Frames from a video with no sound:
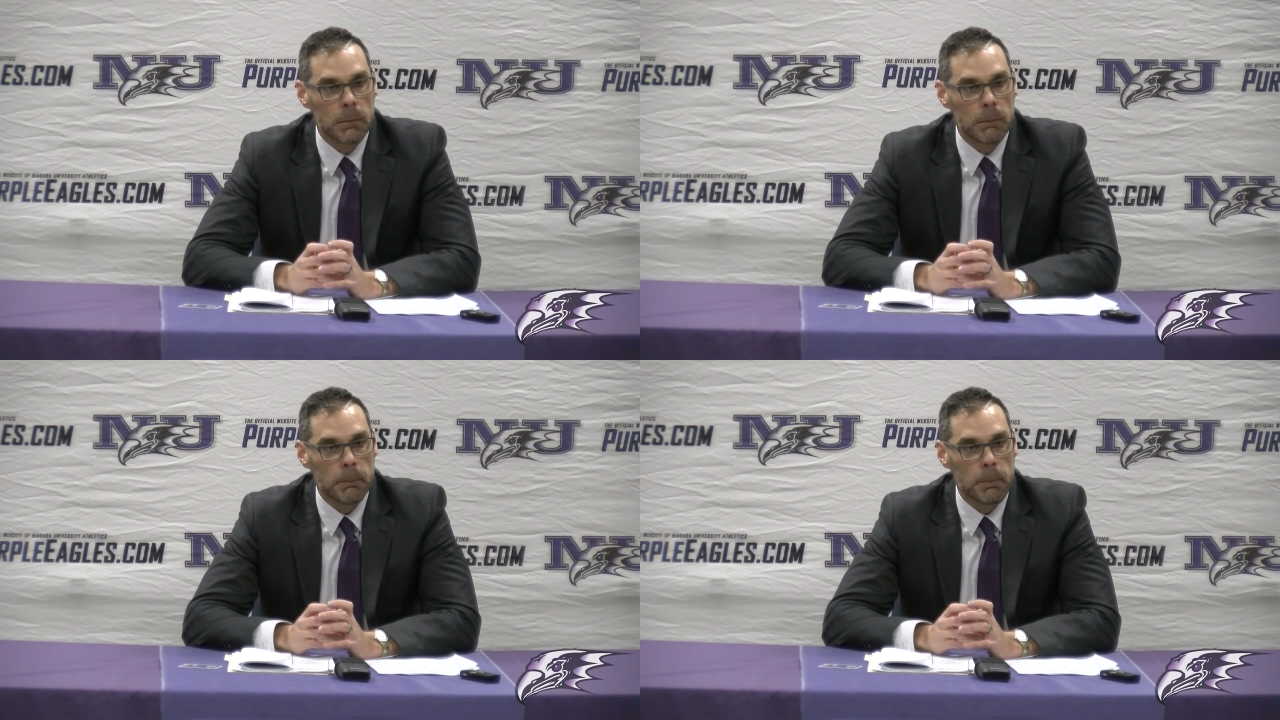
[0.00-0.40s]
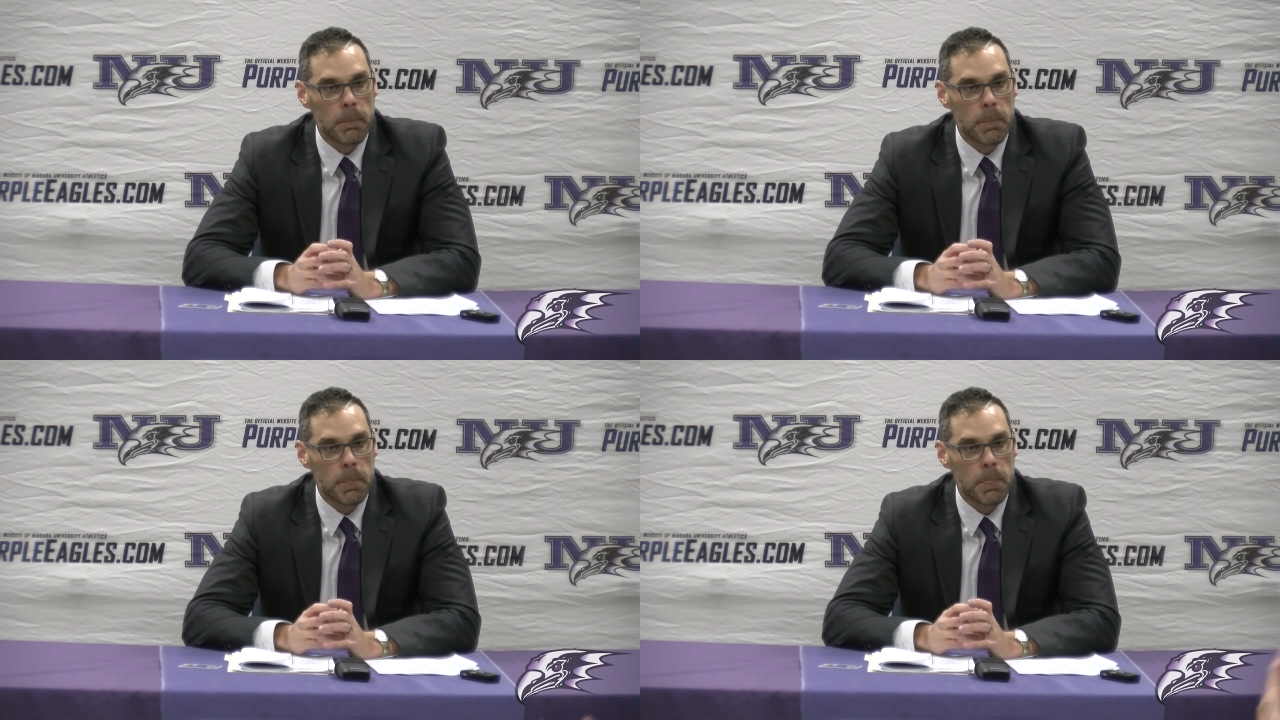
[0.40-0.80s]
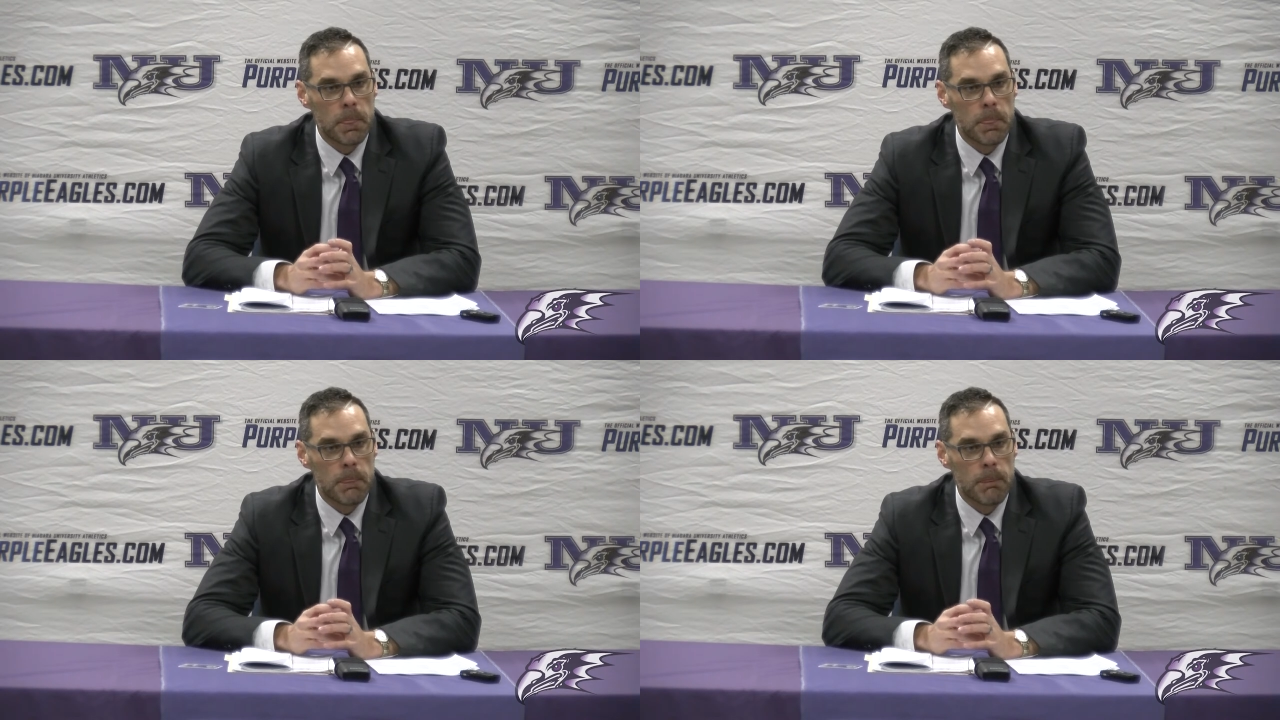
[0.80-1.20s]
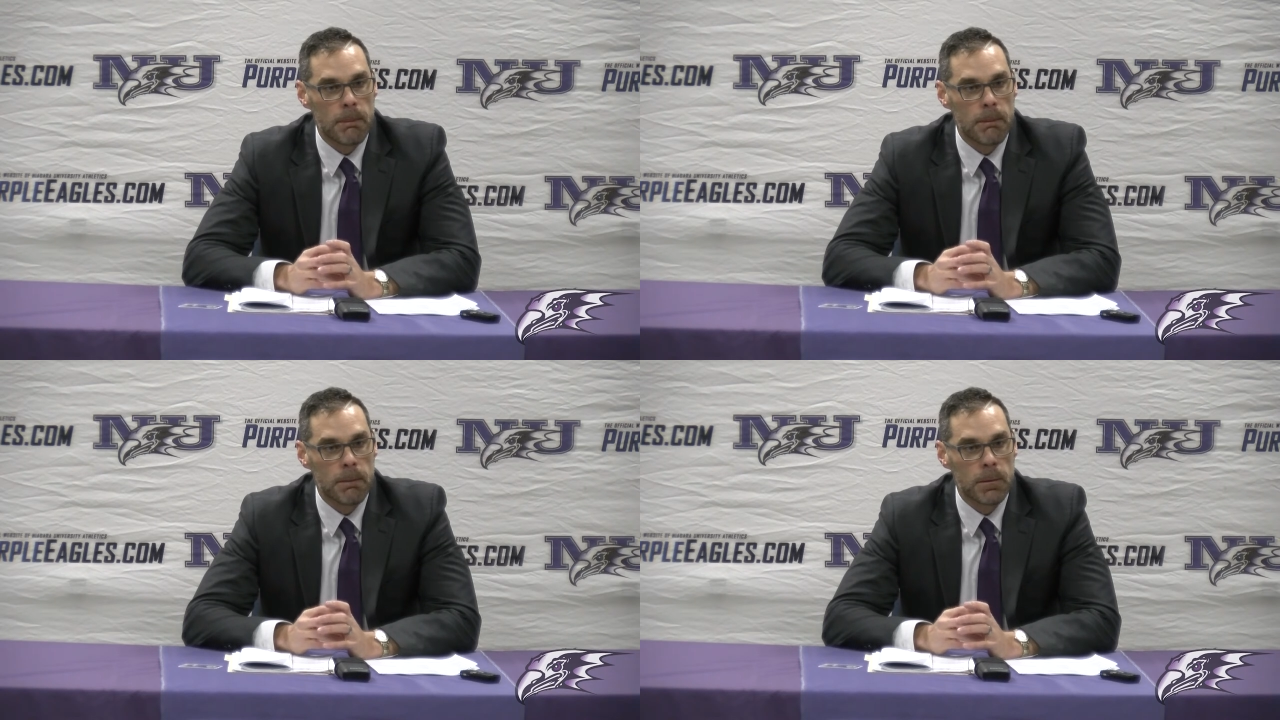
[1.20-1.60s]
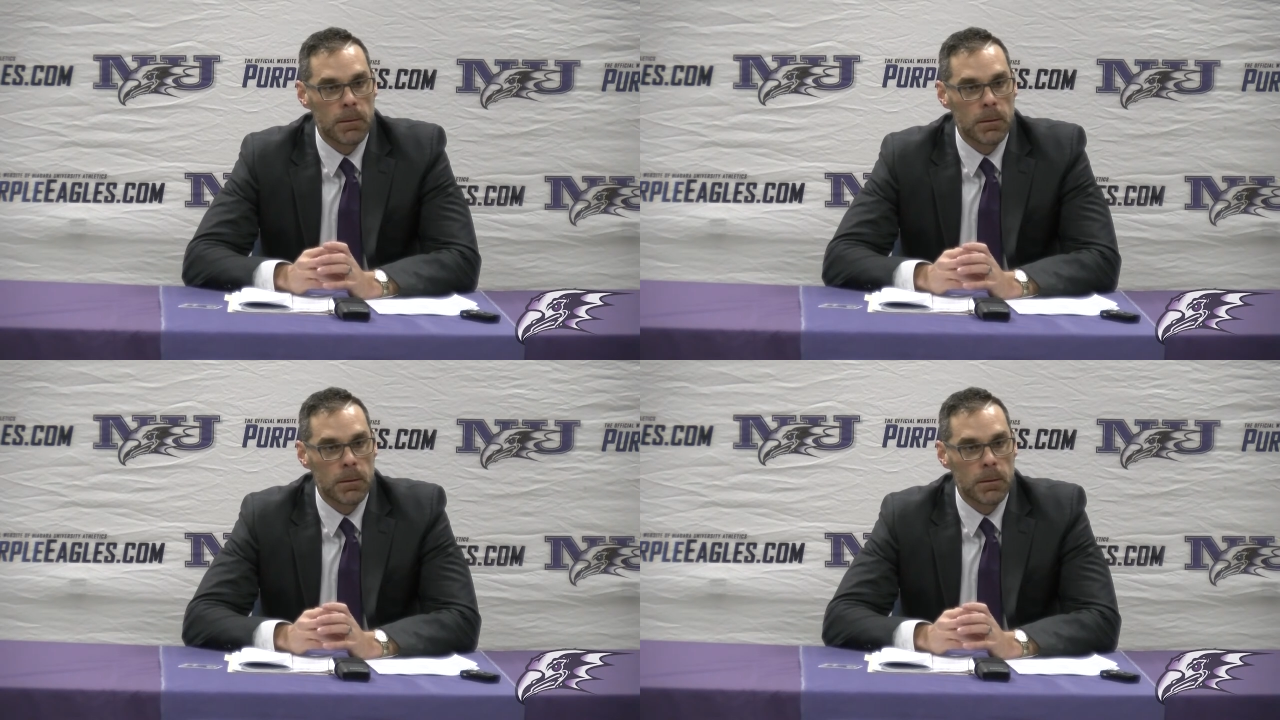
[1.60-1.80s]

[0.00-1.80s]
uh, you've been a little streaky or whatever.